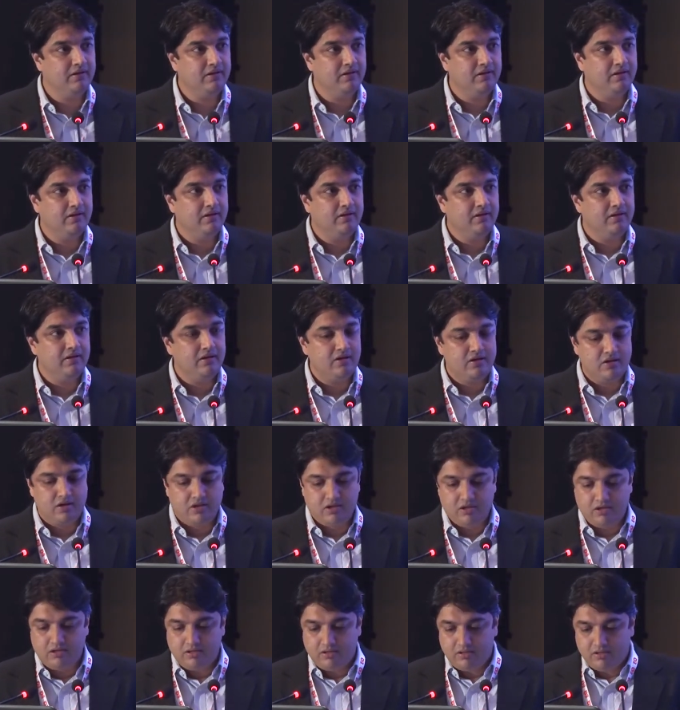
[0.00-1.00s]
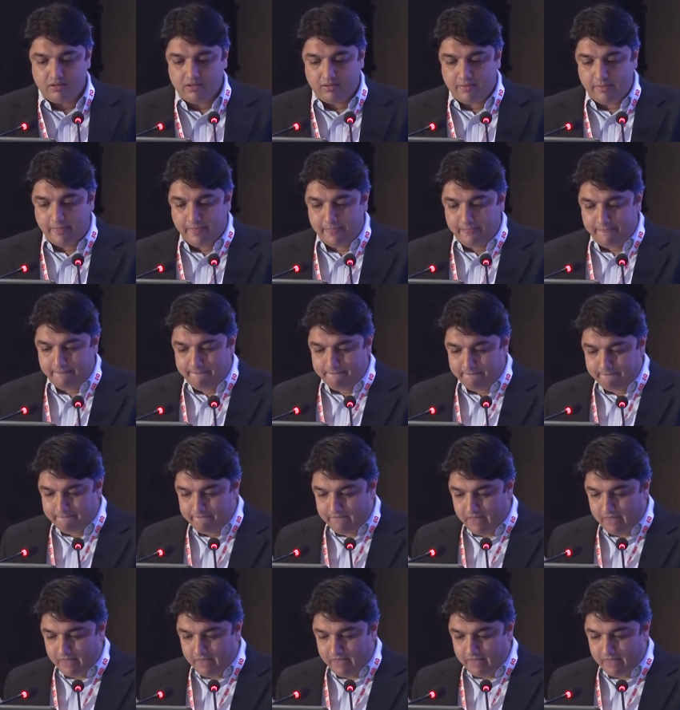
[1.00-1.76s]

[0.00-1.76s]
(silence)